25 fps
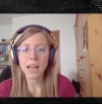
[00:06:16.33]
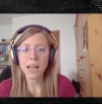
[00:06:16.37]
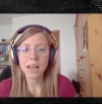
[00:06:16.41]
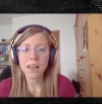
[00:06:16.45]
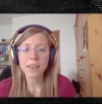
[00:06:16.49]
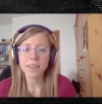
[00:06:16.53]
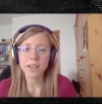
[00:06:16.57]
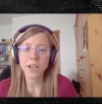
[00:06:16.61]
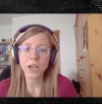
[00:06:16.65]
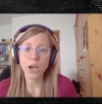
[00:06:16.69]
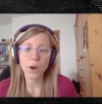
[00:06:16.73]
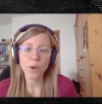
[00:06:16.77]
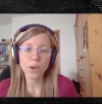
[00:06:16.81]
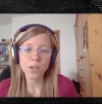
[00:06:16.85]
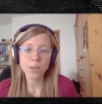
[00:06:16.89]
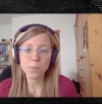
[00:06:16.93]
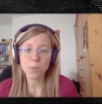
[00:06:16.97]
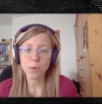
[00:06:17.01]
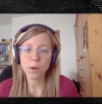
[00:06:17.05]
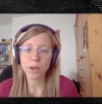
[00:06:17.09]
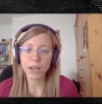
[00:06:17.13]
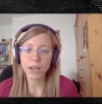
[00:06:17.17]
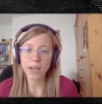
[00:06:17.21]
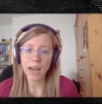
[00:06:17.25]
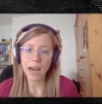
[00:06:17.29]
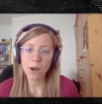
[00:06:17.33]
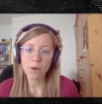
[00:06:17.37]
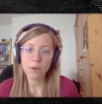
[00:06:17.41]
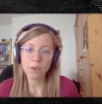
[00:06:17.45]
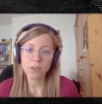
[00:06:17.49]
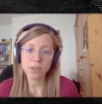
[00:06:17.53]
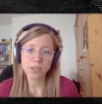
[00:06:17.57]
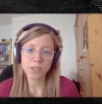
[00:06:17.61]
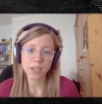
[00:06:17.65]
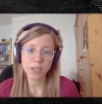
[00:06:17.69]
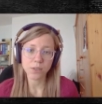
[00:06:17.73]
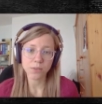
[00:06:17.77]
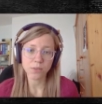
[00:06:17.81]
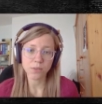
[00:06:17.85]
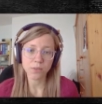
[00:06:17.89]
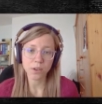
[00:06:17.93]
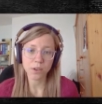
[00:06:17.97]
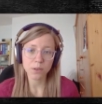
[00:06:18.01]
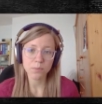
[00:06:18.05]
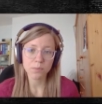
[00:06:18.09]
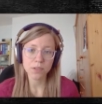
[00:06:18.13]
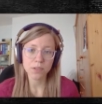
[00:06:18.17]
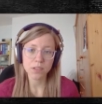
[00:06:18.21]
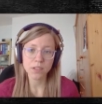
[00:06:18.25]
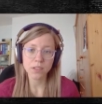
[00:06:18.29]
The corresponding error
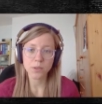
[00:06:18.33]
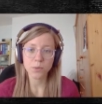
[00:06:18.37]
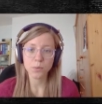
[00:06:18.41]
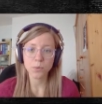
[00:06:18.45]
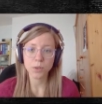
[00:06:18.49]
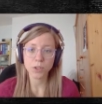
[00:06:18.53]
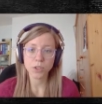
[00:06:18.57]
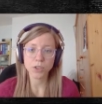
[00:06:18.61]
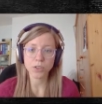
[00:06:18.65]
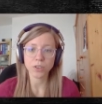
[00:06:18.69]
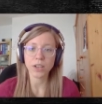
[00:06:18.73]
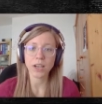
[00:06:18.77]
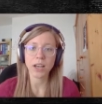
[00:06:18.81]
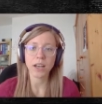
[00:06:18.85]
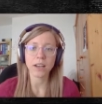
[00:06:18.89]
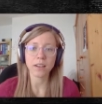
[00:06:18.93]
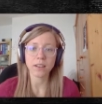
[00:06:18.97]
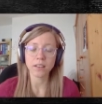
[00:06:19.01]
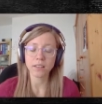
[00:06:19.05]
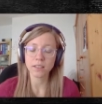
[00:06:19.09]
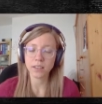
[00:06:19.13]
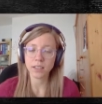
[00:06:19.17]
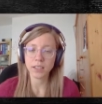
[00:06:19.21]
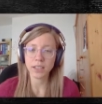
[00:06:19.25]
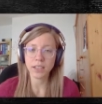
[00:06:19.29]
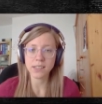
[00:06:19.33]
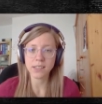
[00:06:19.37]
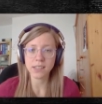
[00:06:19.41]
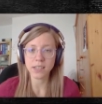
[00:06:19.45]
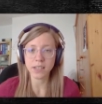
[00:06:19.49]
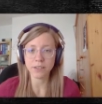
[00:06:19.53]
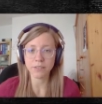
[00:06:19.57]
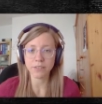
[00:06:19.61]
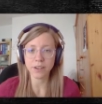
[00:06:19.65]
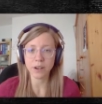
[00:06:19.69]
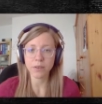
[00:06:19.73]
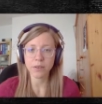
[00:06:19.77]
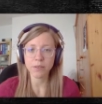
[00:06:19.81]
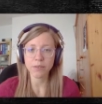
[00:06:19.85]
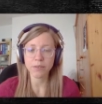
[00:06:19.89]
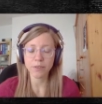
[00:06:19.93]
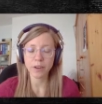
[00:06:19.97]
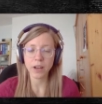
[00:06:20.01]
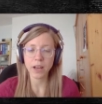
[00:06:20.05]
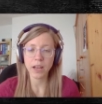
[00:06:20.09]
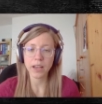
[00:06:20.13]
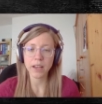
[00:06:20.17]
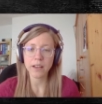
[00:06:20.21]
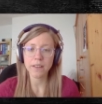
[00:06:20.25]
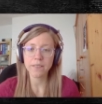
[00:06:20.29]
syndromes, which you can easily
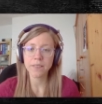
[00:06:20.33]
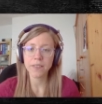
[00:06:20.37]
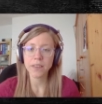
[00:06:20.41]
verify,